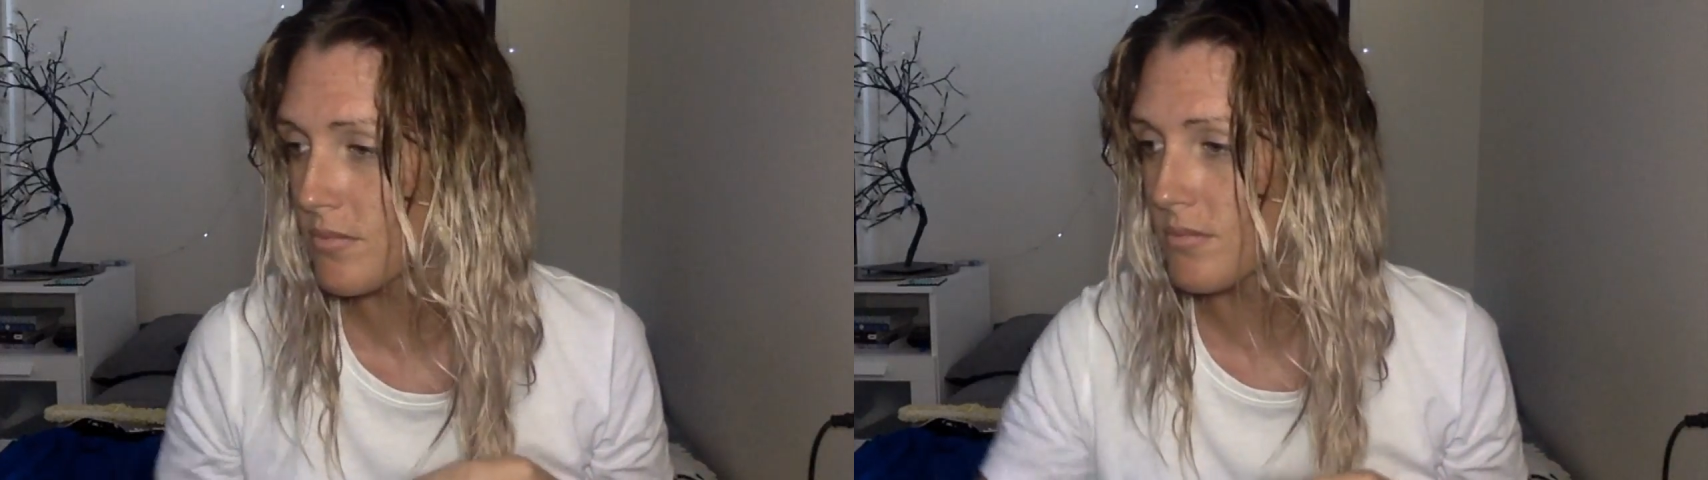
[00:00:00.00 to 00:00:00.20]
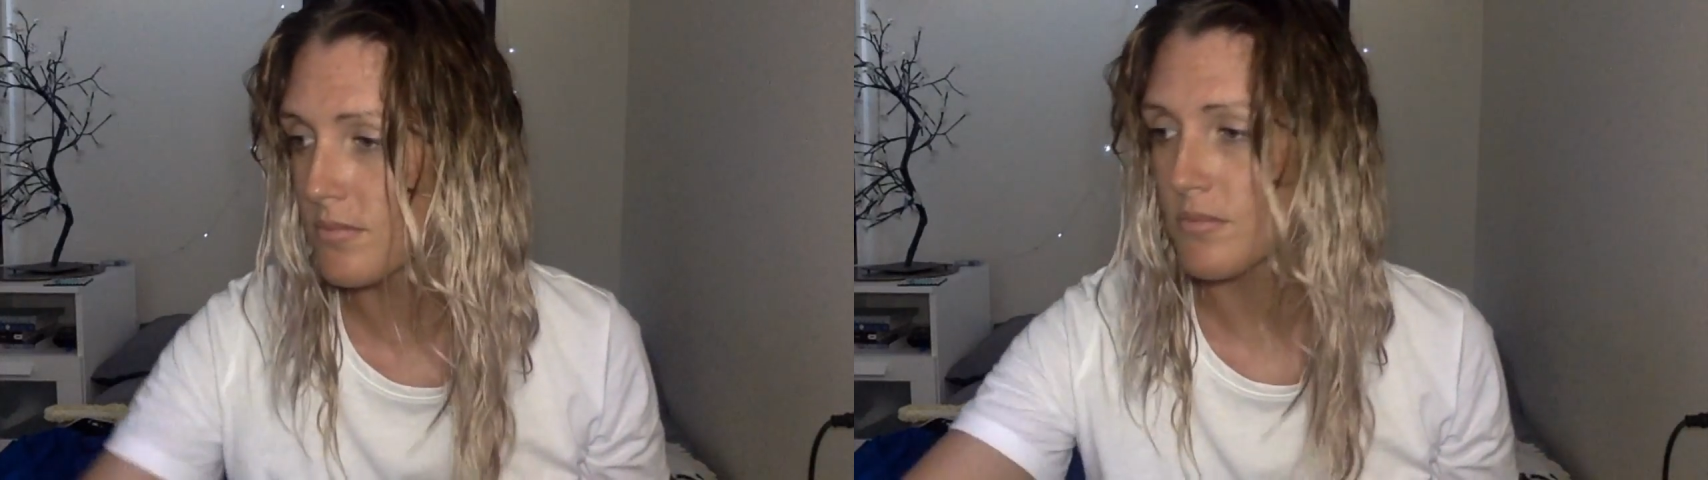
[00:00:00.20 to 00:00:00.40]

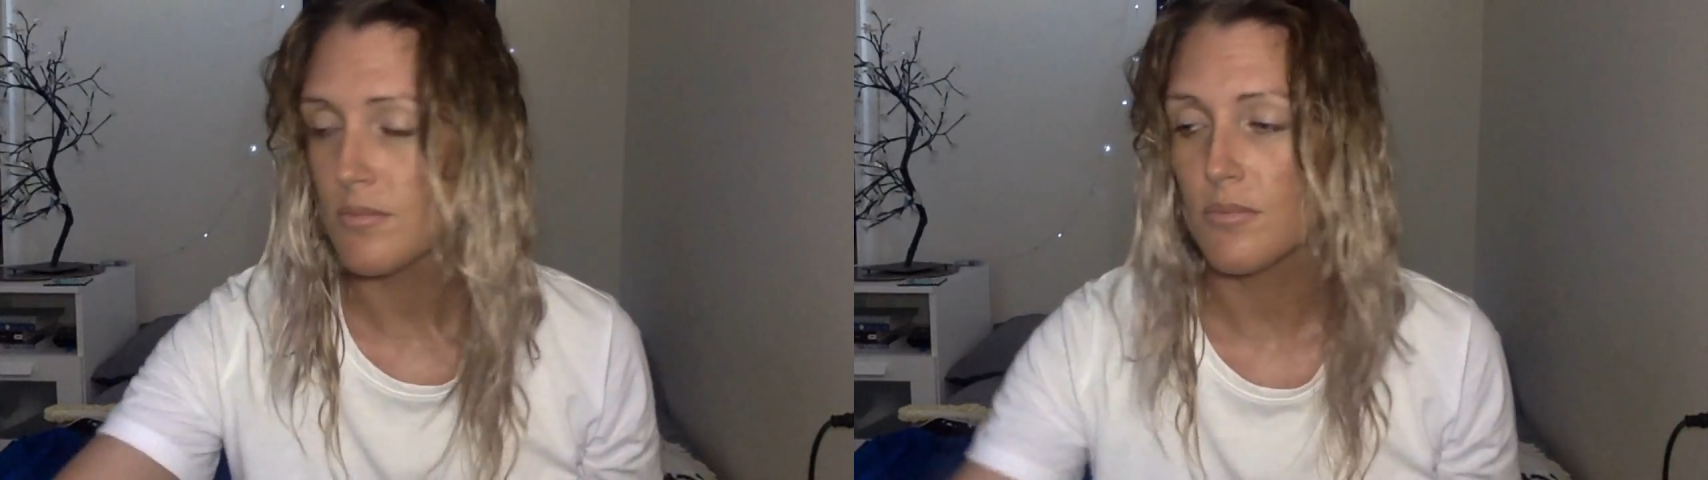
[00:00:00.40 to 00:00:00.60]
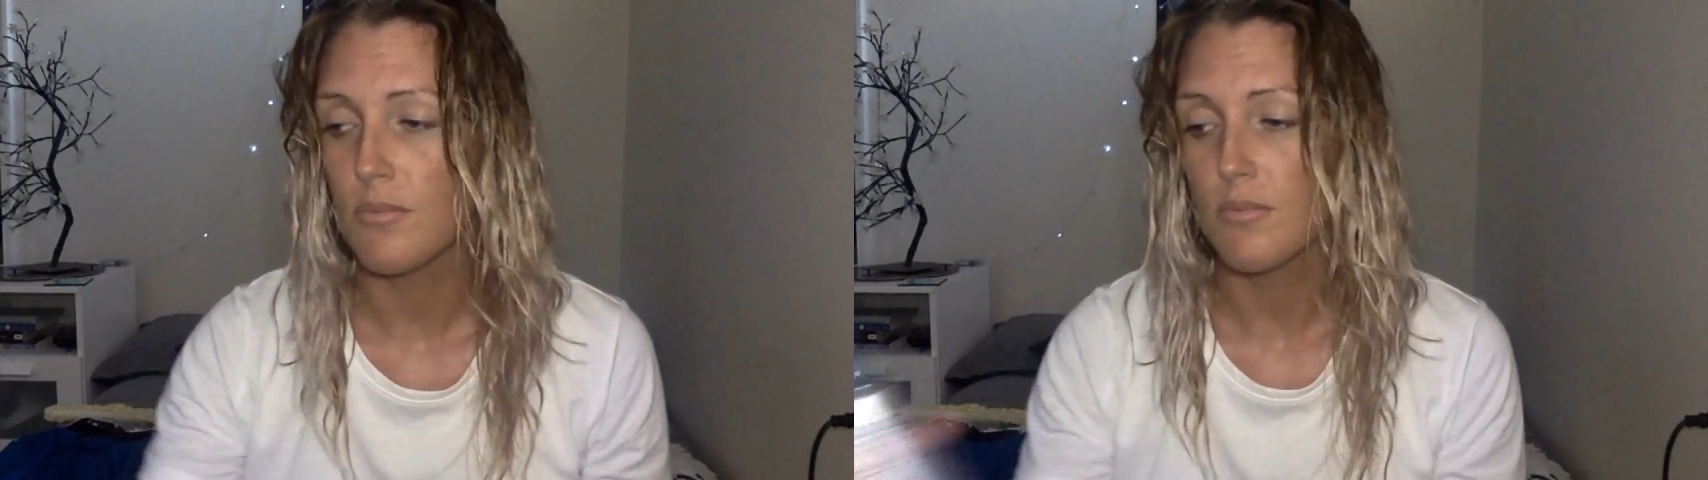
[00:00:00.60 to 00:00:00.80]

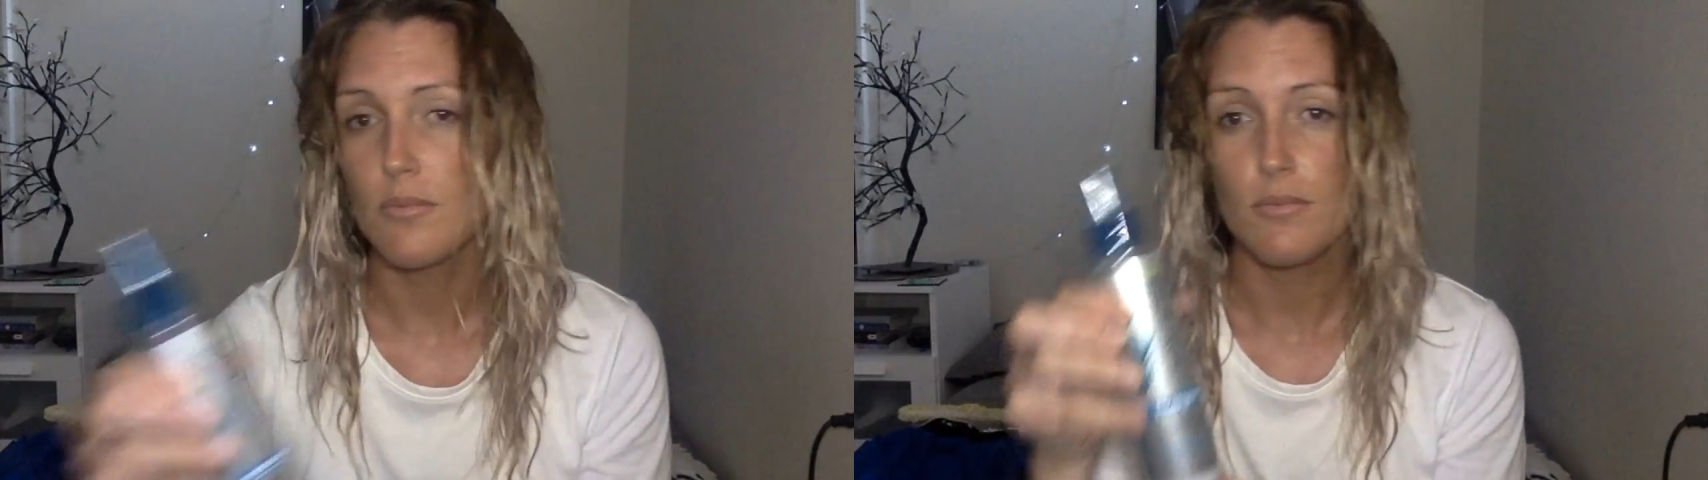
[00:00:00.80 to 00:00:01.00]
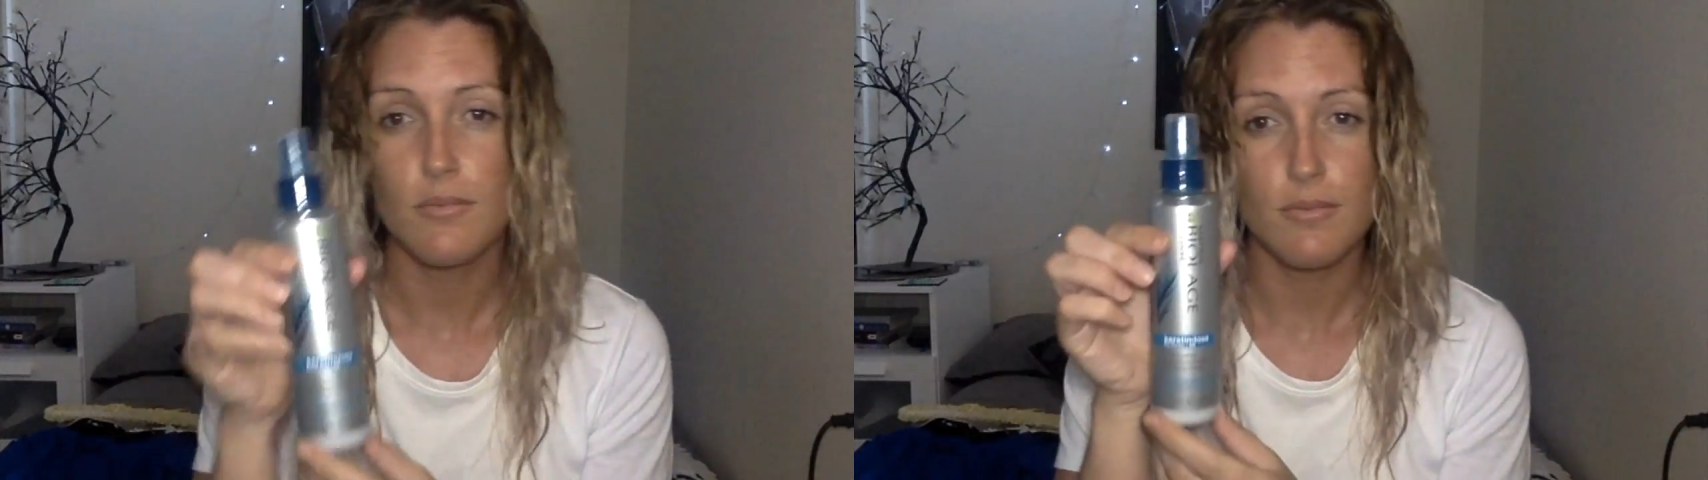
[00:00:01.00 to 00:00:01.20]
So
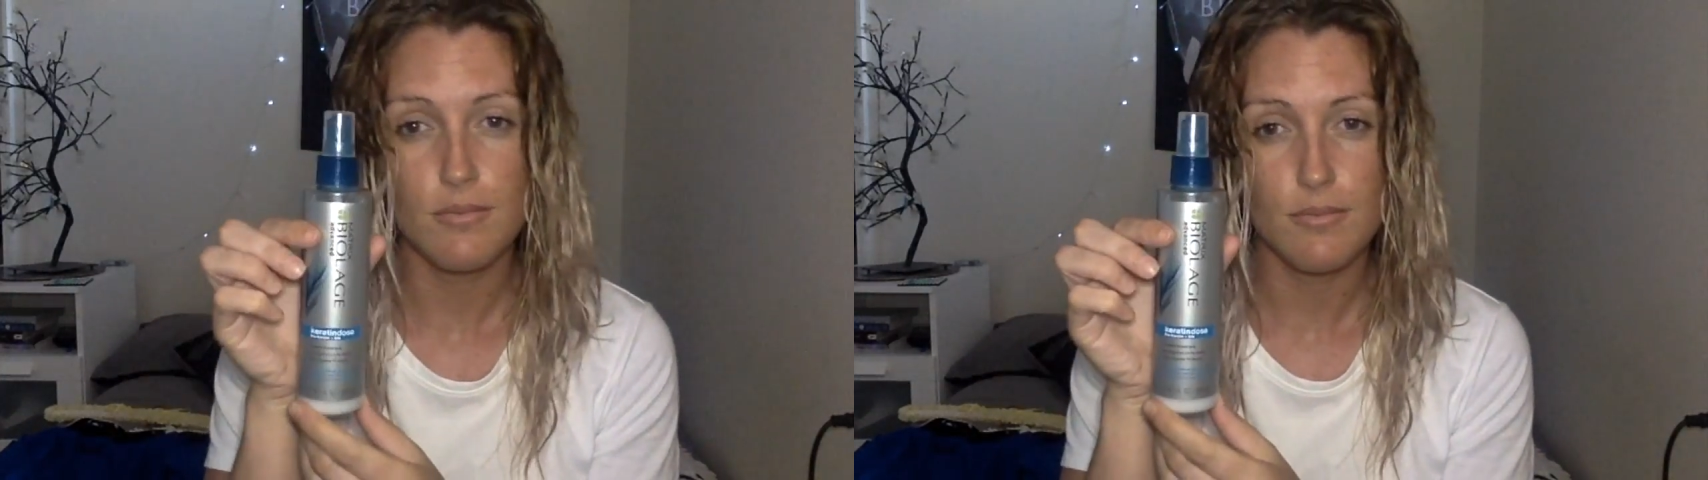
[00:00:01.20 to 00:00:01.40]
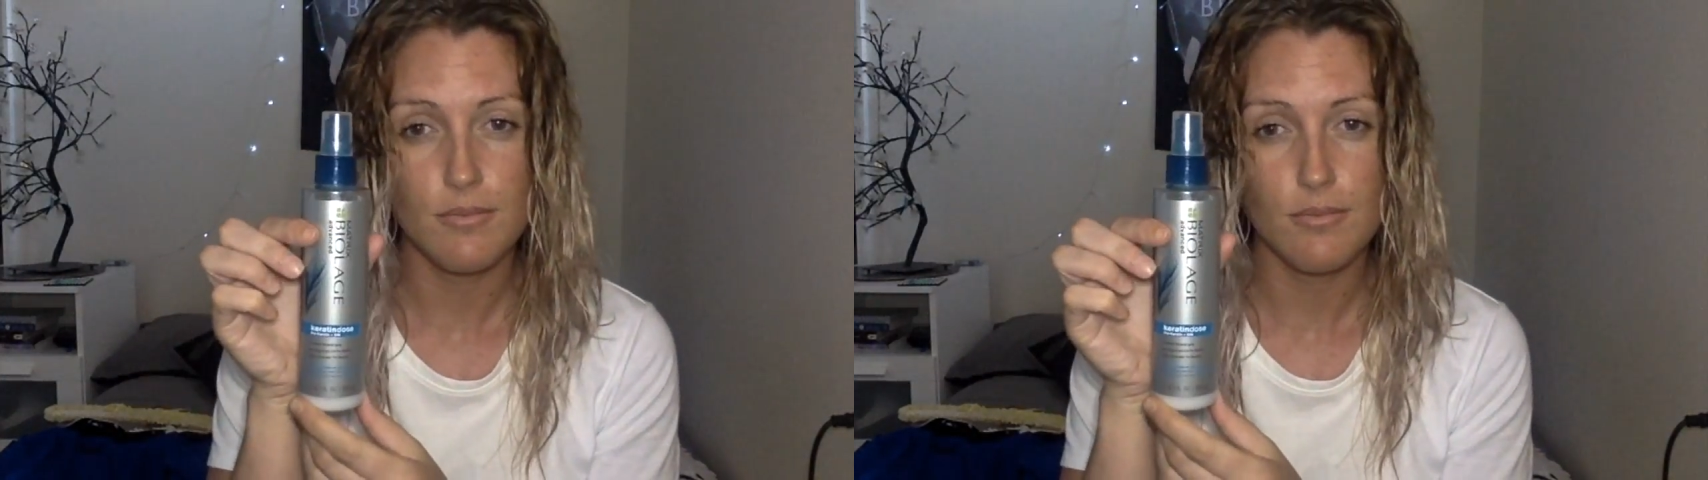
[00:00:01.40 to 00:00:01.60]
going
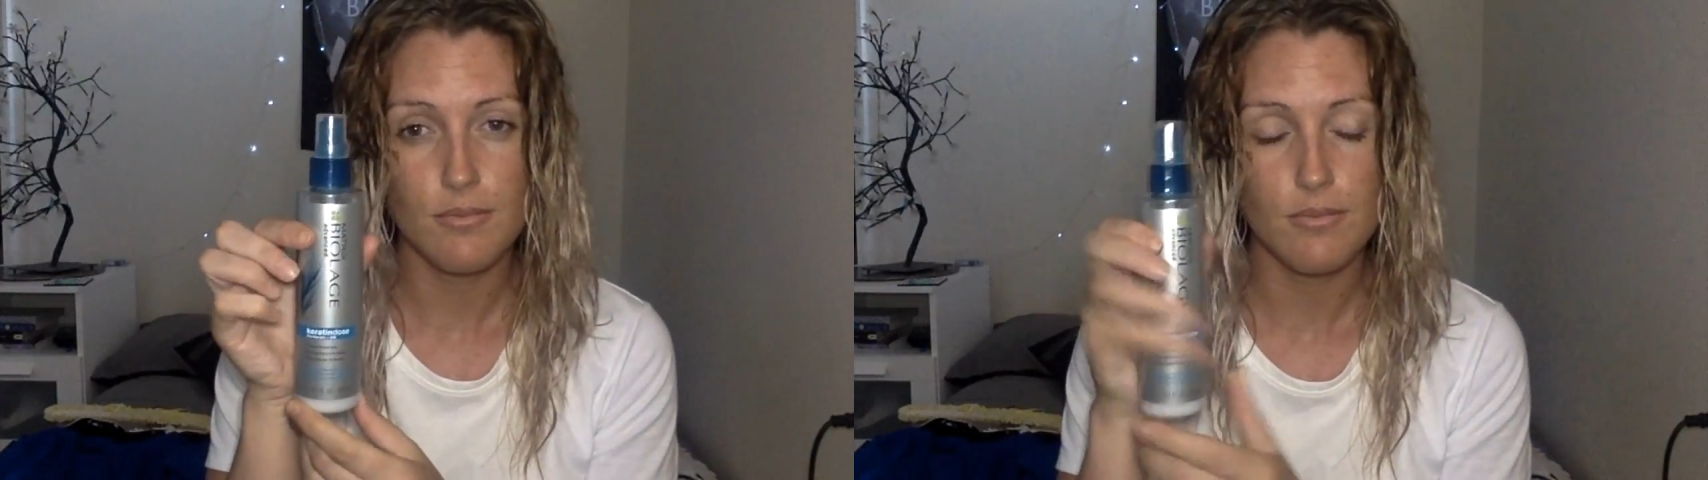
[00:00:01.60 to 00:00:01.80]
in